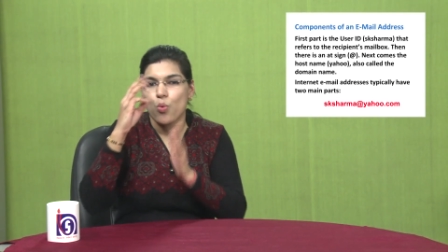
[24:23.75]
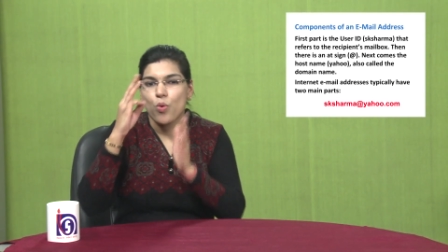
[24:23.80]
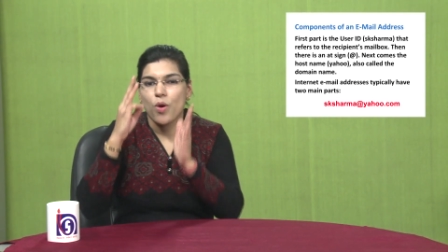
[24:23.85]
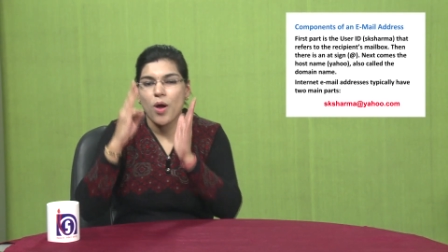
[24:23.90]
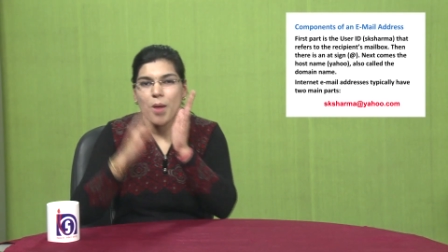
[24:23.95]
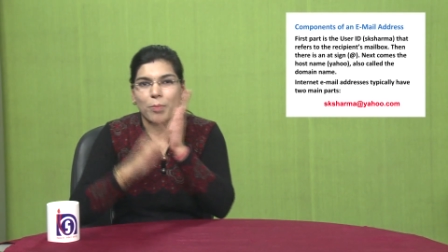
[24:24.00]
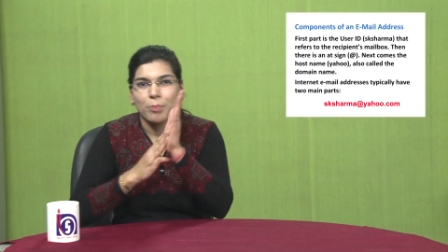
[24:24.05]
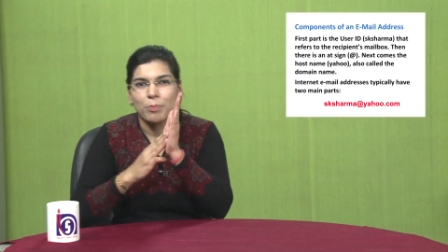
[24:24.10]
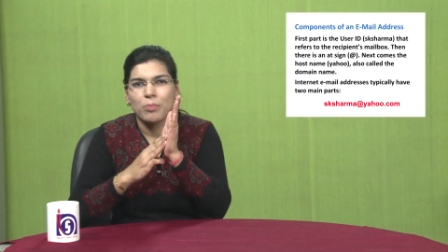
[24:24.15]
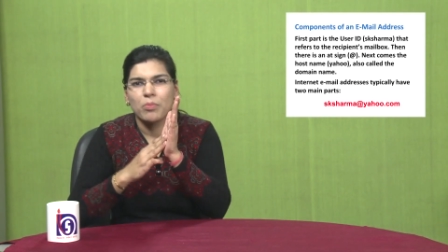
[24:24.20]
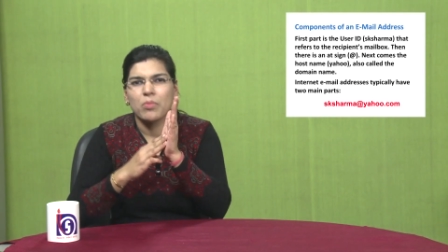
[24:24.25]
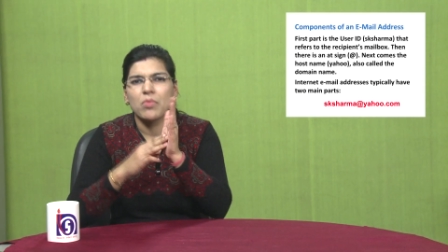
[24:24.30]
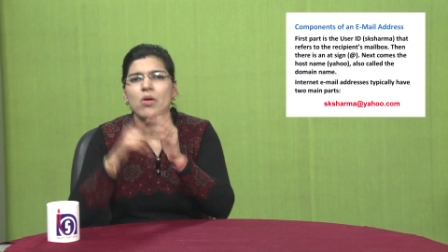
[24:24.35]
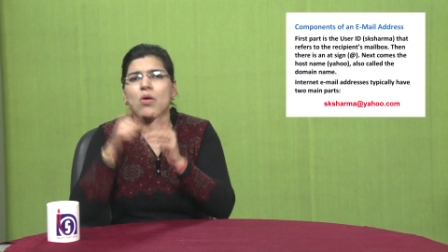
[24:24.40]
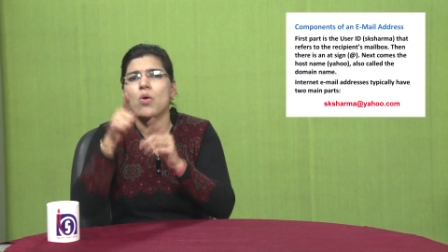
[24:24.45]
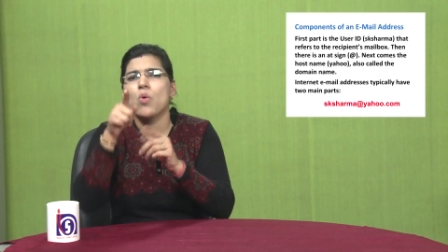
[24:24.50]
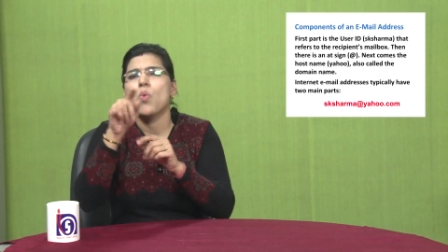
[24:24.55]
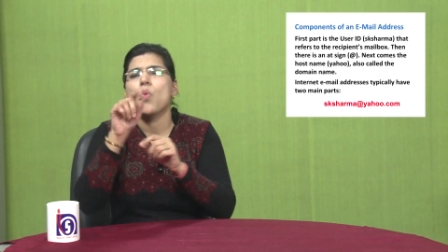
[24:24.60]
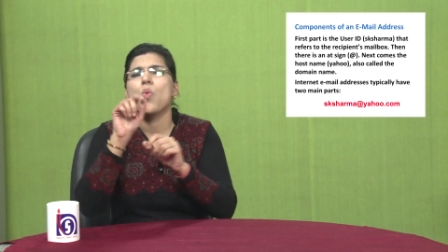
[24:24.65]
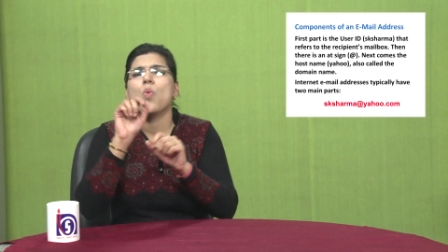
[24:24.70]
name.
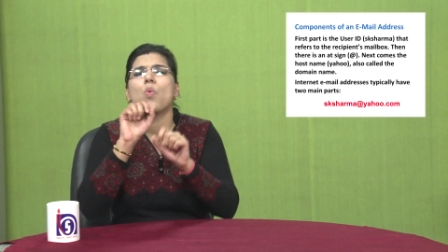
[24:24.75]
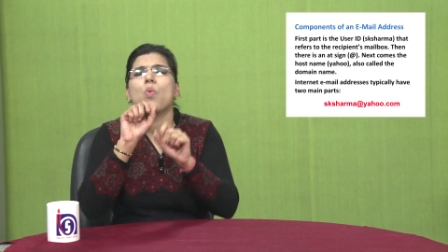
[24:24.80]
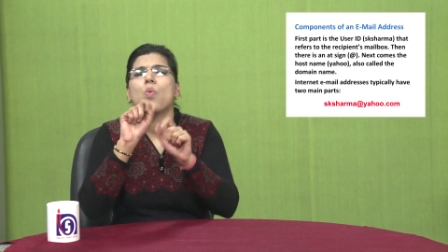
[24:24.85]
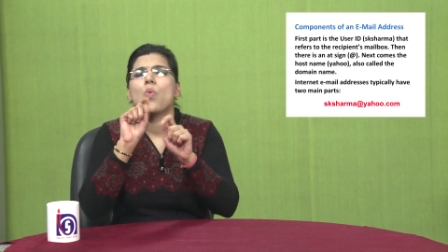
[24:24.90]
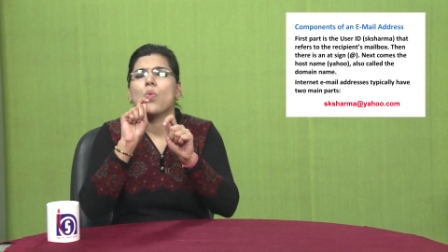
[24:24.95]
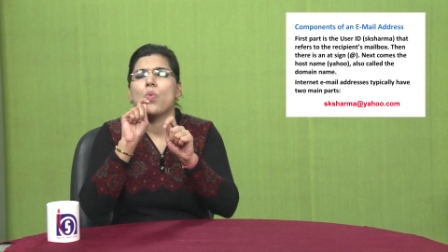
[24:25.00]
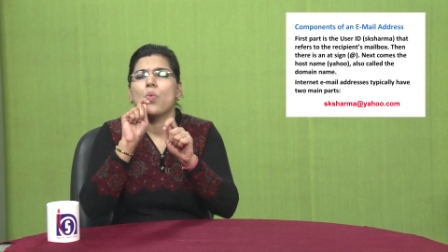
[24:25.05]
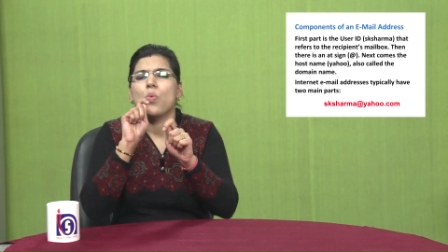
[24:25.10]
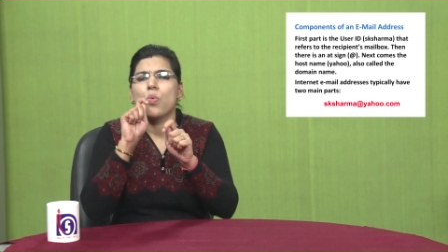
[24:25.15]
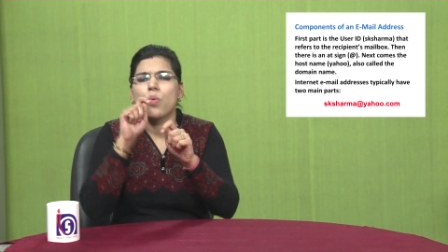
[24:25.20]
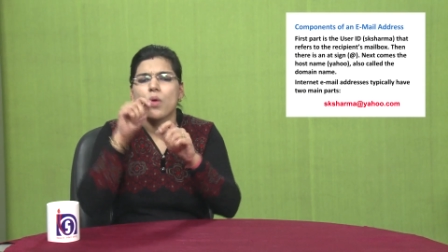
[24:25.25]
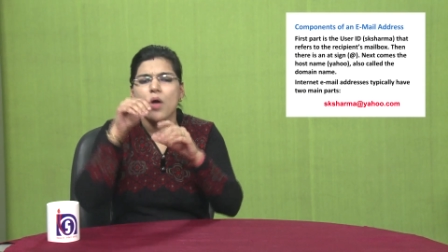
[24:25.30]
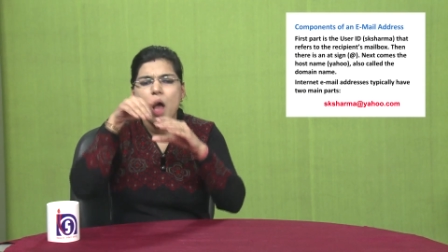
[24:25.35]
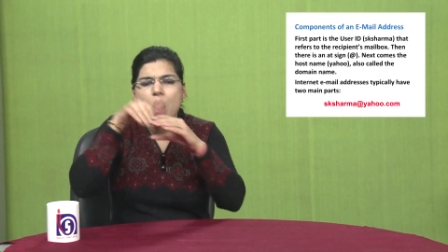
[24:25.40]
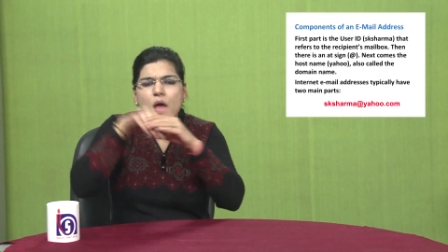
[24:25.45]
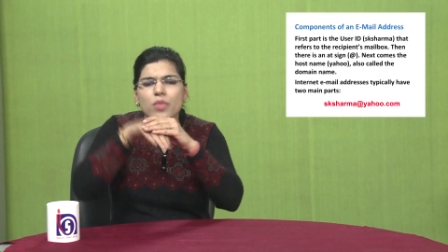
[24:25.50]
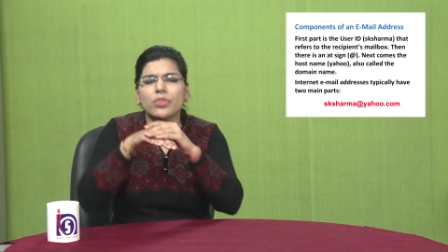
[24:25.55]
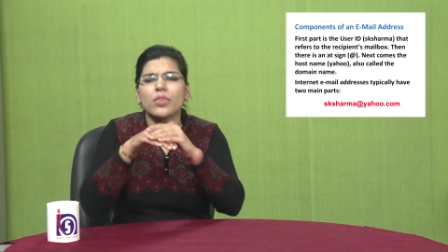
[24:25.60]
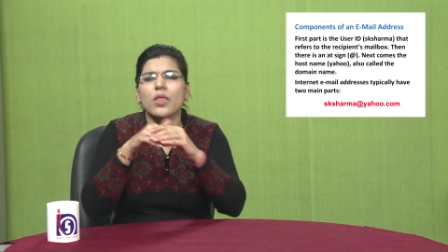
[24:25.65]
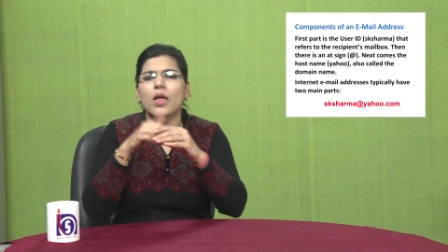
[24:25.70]
For example,
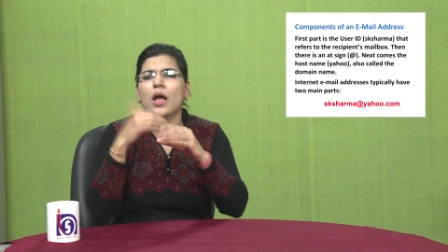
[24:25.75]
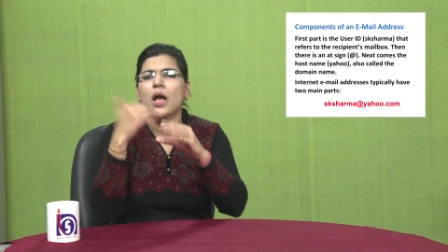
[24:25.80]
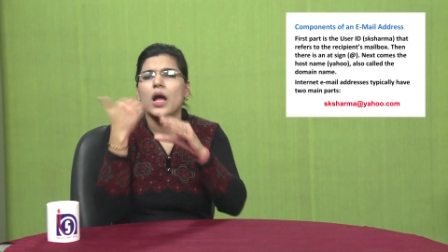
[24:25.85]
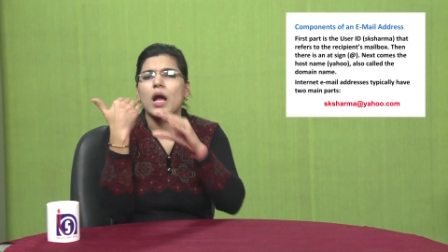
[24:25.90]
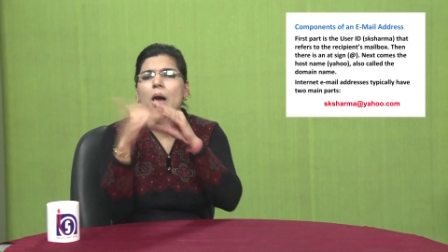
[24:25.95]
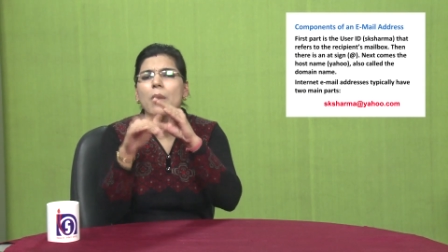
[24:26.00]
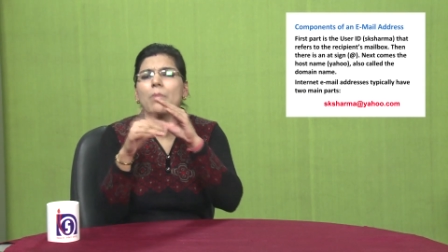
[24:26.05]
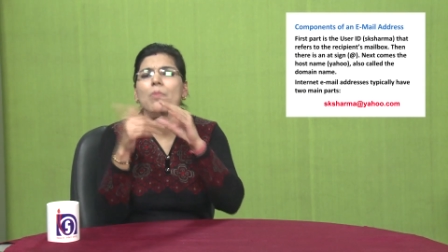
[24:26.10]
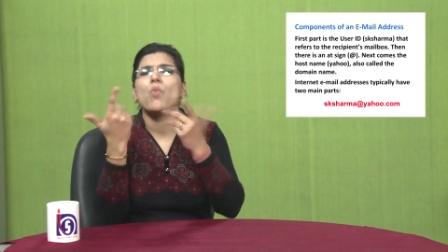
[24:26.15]
SK Sharma.